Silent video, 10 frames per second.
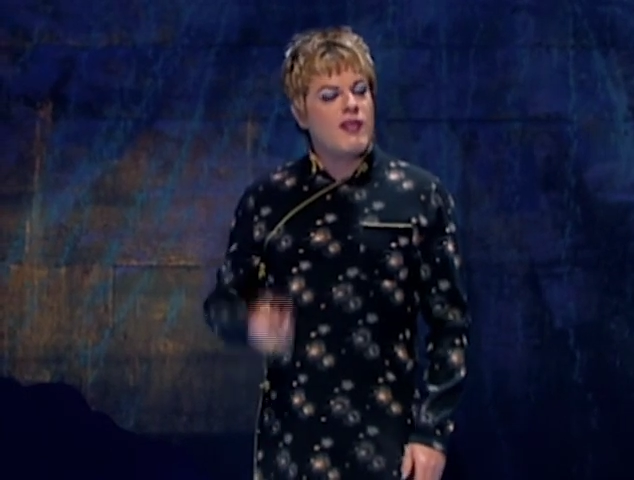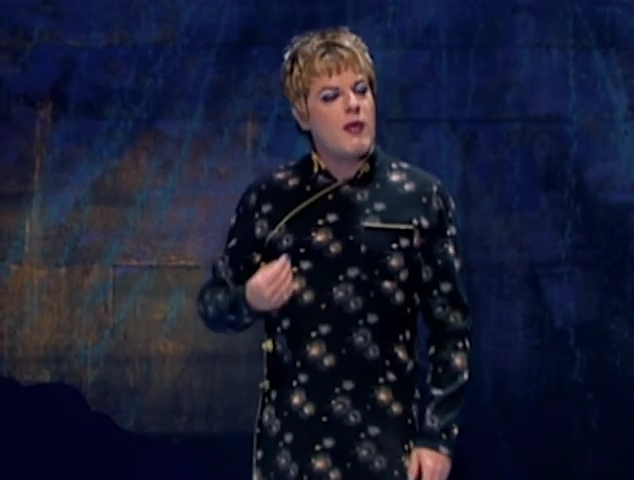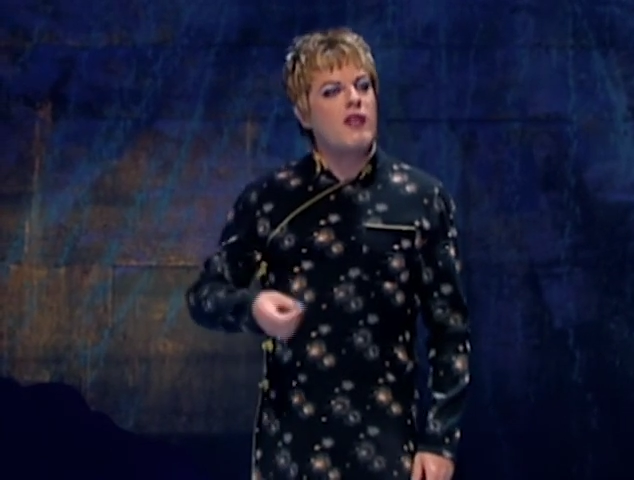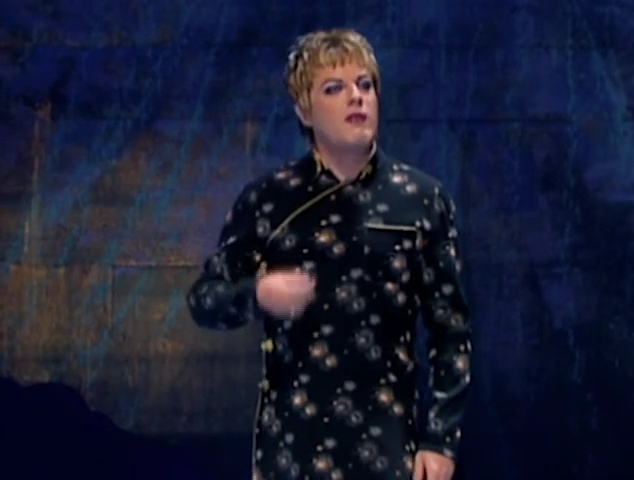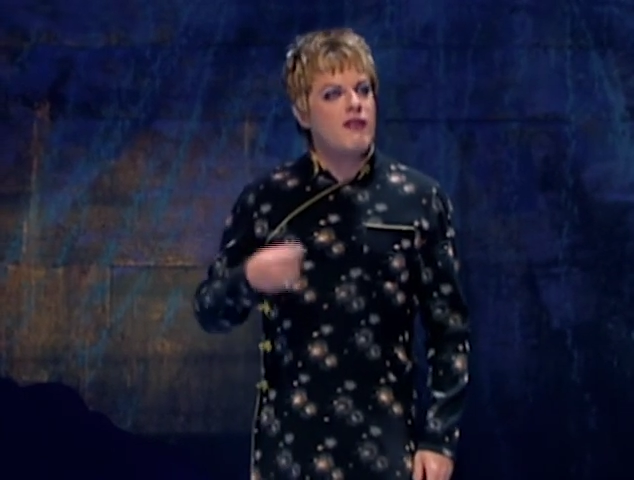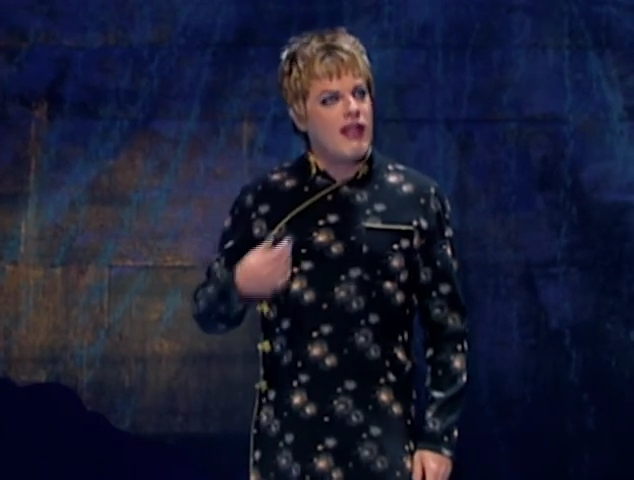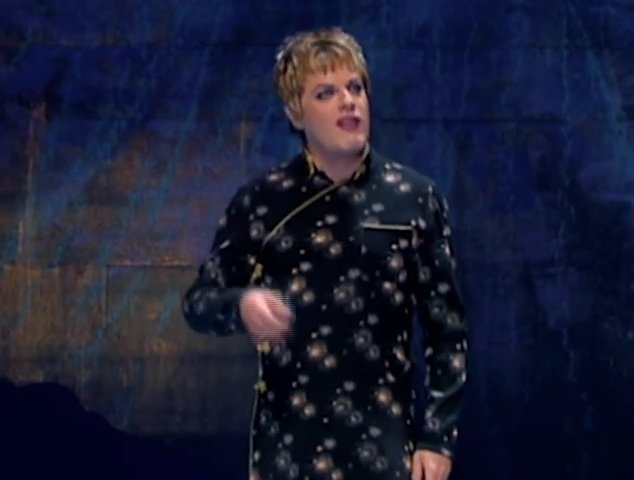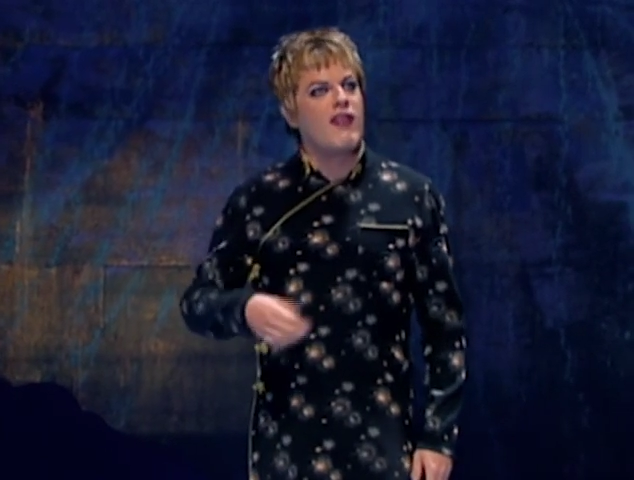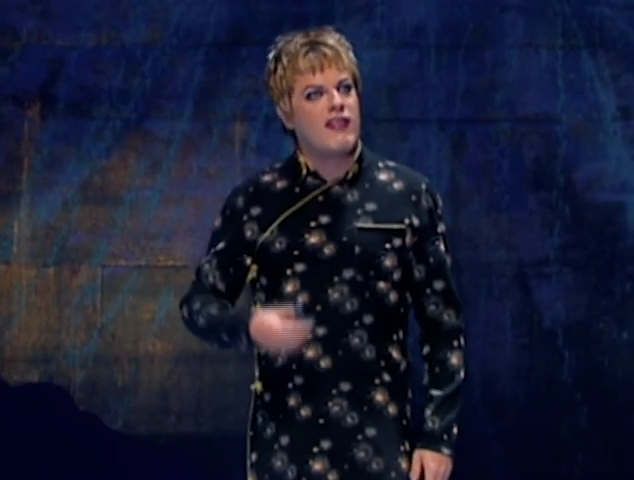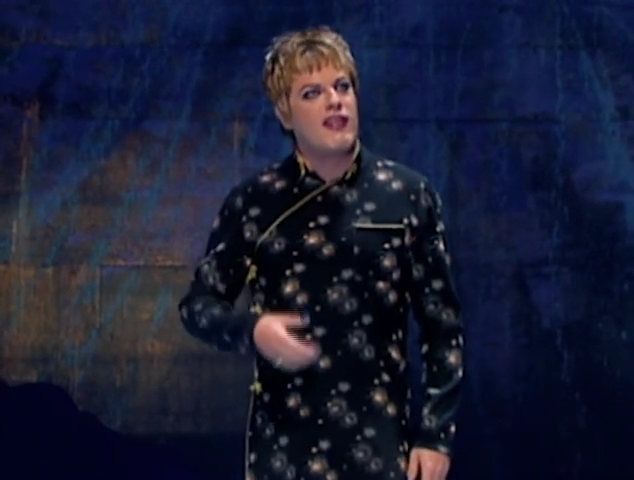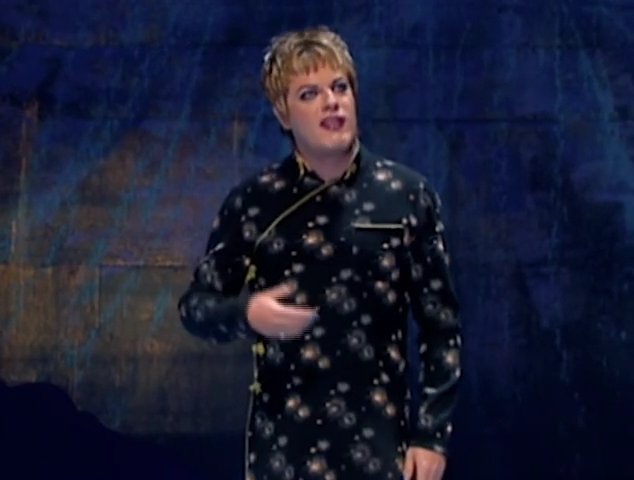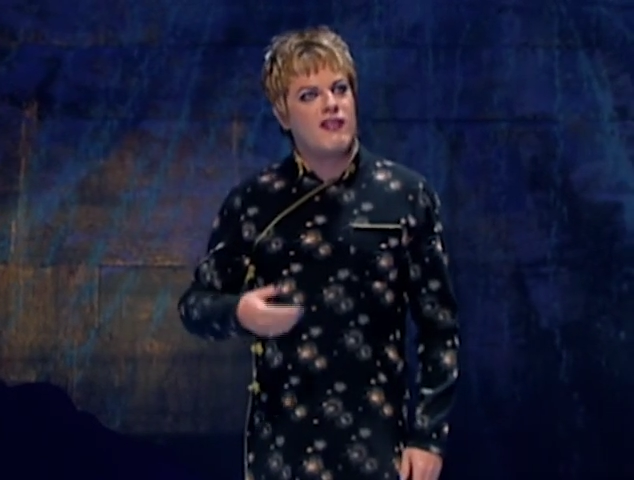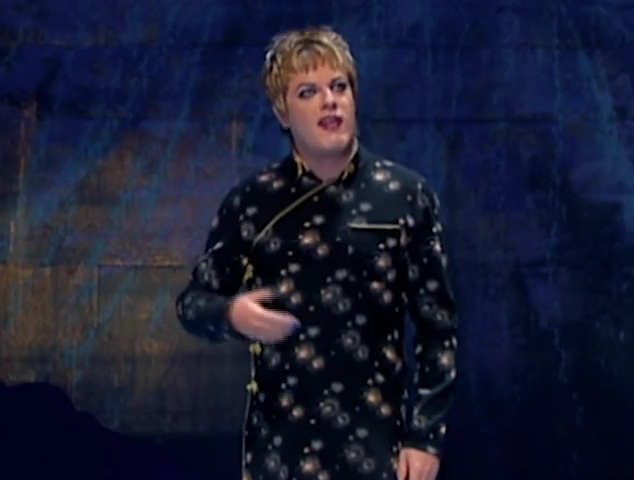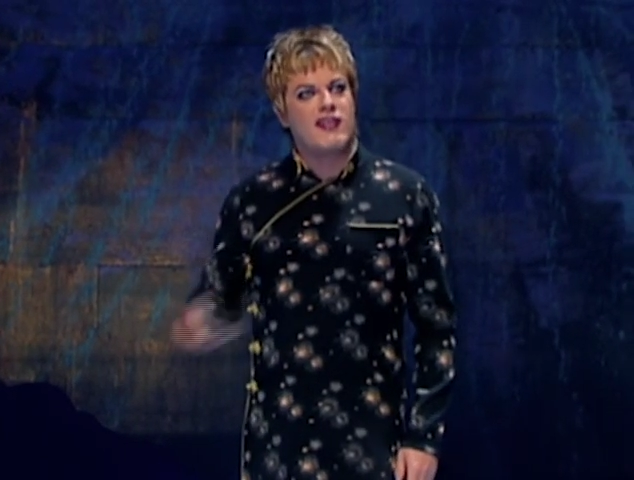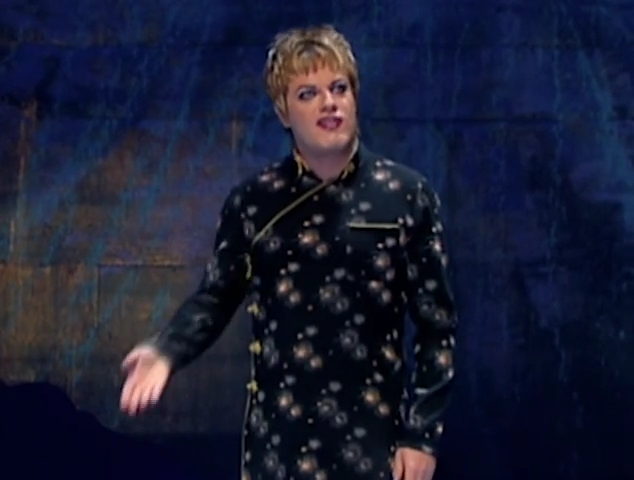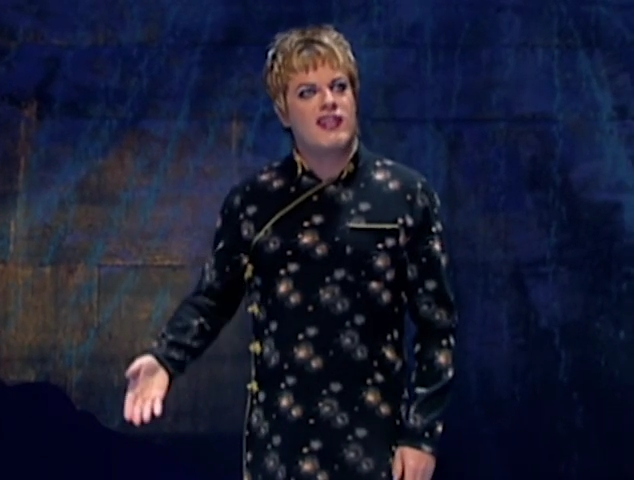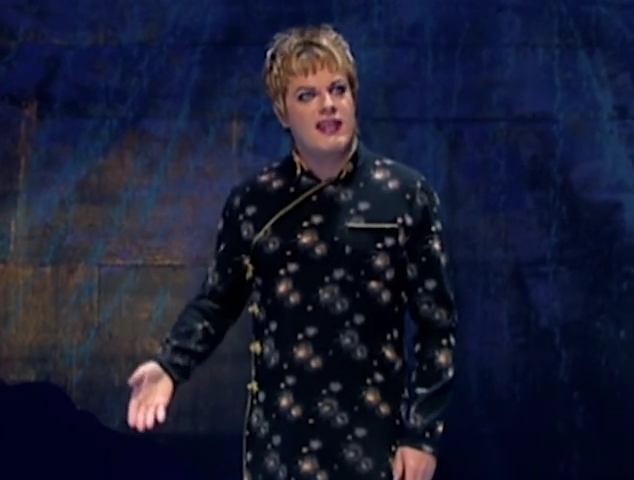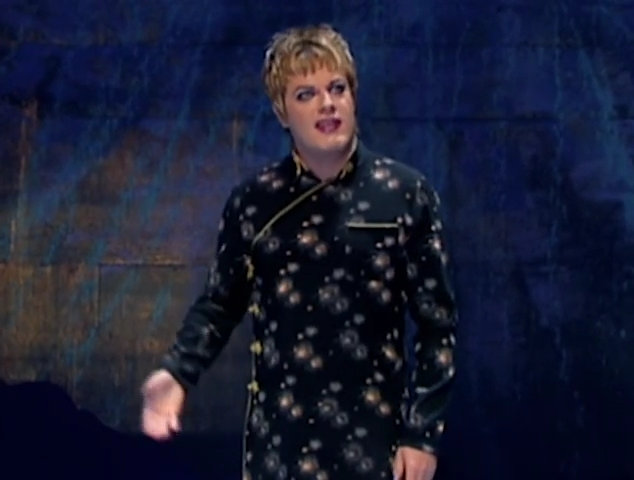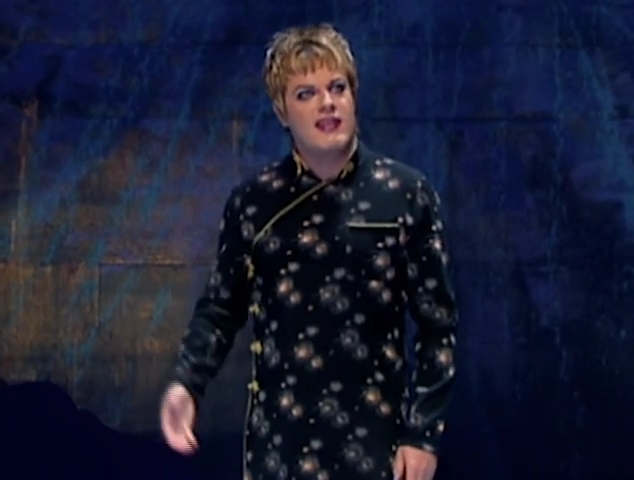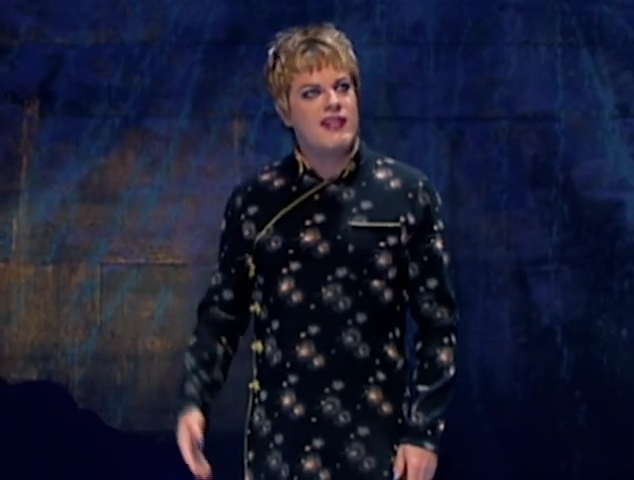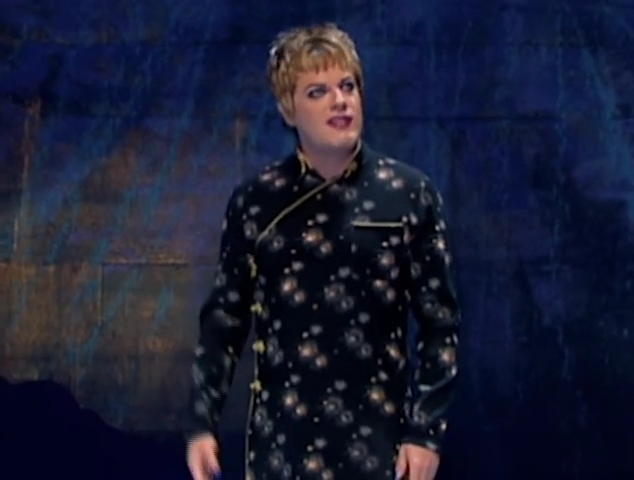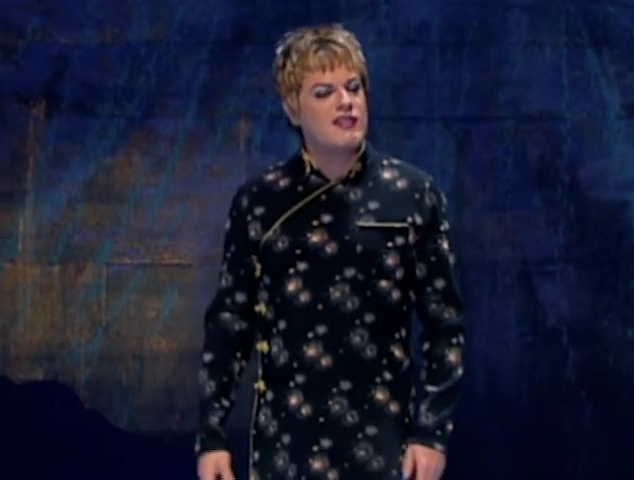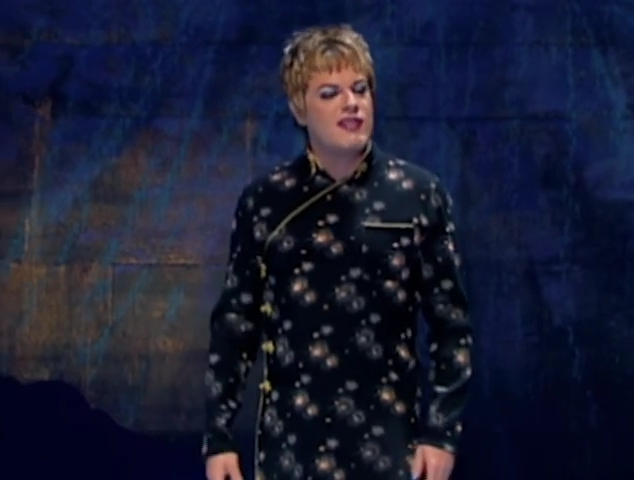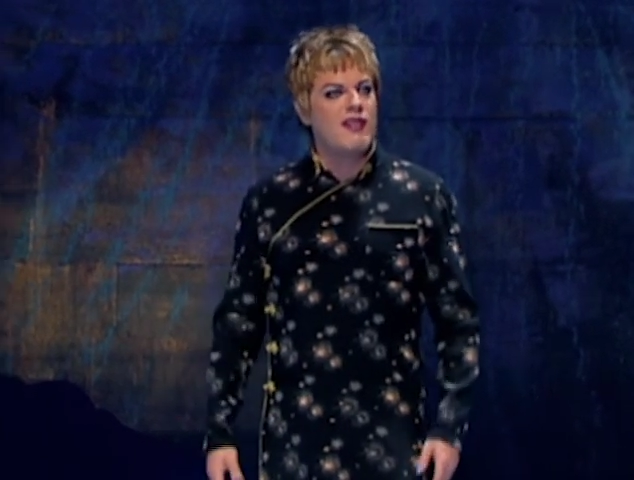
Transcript: because most transvestites fancy girls,